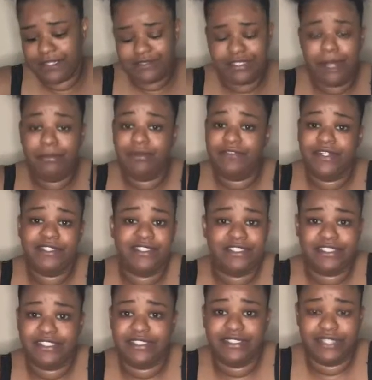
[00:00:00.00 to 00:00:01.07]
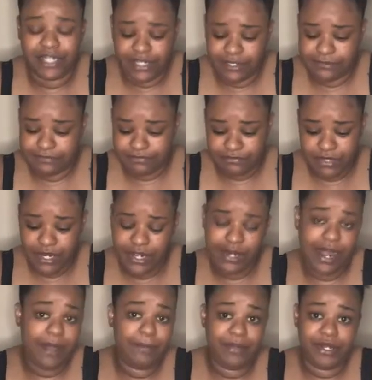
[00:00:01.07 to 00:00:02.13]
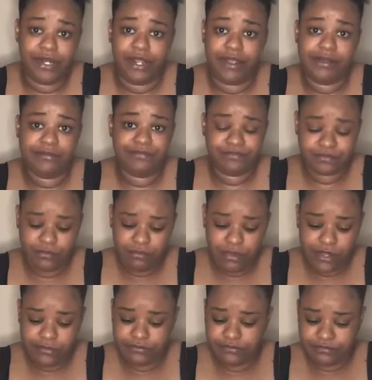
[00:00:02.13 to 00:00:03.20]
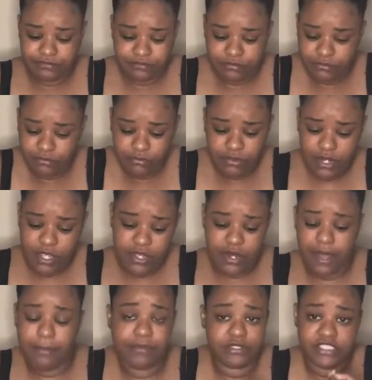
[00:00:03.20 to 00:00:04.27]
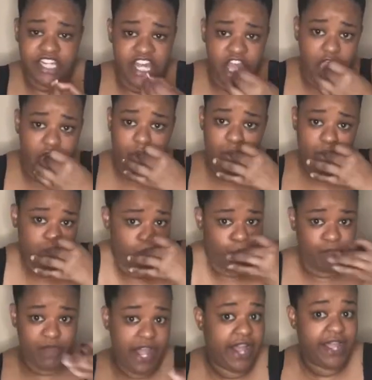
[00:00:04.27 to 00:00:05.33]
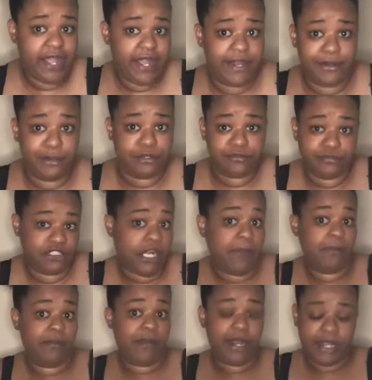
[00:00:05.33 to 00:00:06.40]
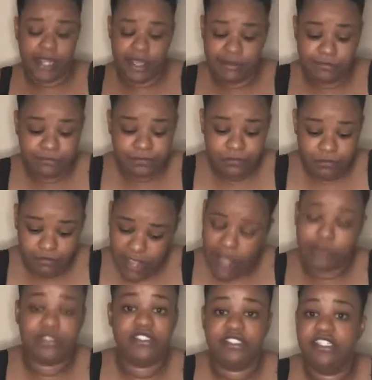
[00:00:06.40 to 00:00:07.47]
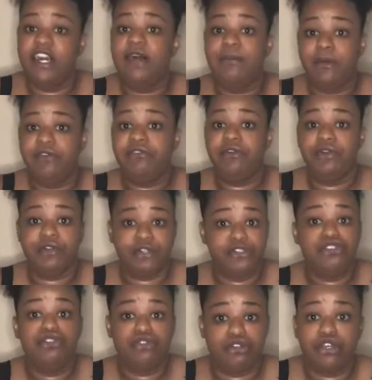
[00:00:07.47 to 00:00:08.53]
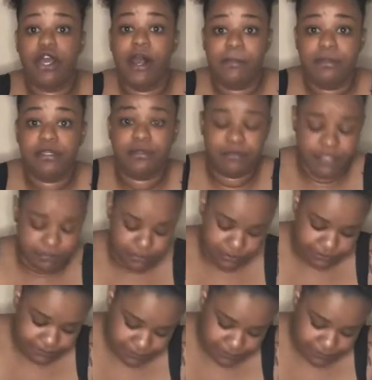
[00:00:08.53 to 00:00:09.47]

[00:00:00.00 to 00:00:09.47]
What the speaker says: Some of us is just dumb. And I've been there. And I'm going to say it. I ain't got no shame in my game. I was dumb over a couple of people.